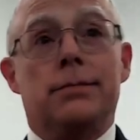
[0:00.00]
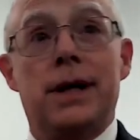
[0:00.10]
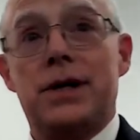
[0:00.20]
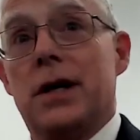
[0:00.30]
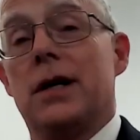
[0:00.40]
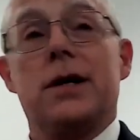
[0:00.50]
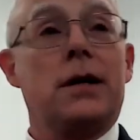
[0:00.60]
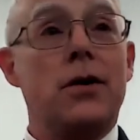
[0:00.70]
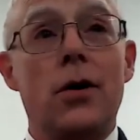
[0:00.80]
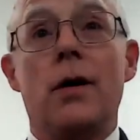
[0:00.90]
biscuits
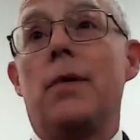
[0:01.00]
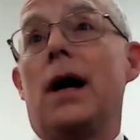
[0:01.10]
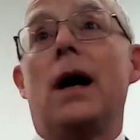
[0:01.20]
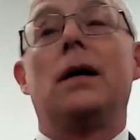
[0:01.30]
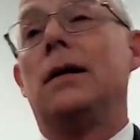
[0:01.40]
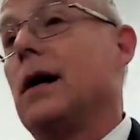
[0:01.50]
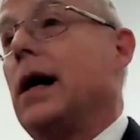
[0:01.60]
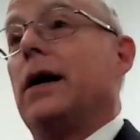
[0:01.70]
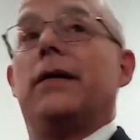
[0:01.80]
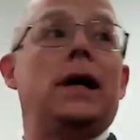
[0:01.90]
and cornbread and
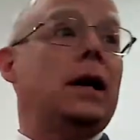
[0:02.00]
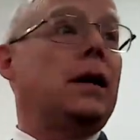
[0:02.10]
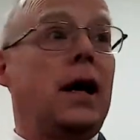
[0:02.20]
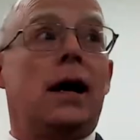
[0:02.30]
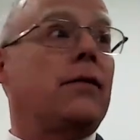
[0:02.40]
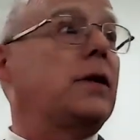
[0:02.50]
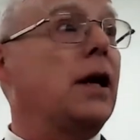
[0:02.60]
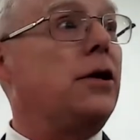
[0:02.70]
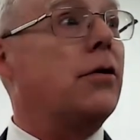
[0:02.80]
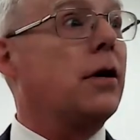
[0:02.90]
gravy and
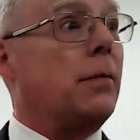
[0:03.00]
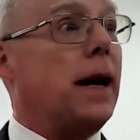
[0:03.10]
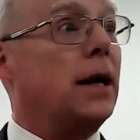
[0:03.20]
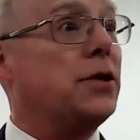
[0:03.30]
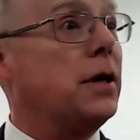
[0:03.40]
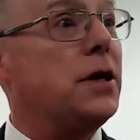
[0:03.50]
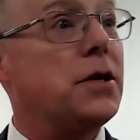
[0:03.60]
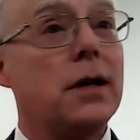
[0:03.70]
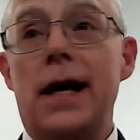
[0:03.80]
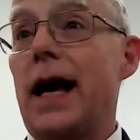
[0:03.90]
everything you can imagine. He
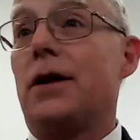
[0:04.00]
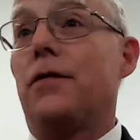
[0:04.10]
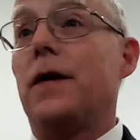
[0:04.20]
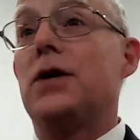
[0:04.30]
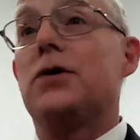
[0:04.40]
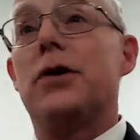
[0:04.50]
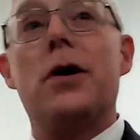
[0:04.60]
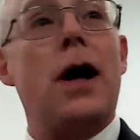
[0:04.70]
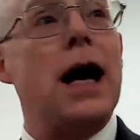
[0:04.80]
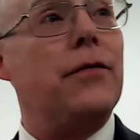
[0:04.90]
said they had the feast of
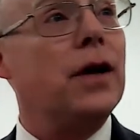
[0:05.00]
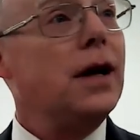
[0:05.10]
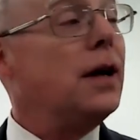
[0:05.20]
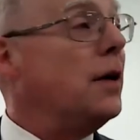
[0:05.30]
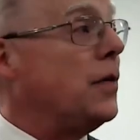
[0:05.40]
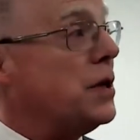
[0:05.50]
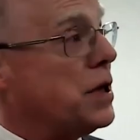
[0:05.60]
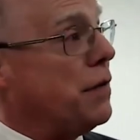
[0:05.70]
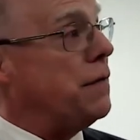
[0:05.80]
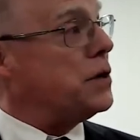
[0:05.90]
their life. They sat and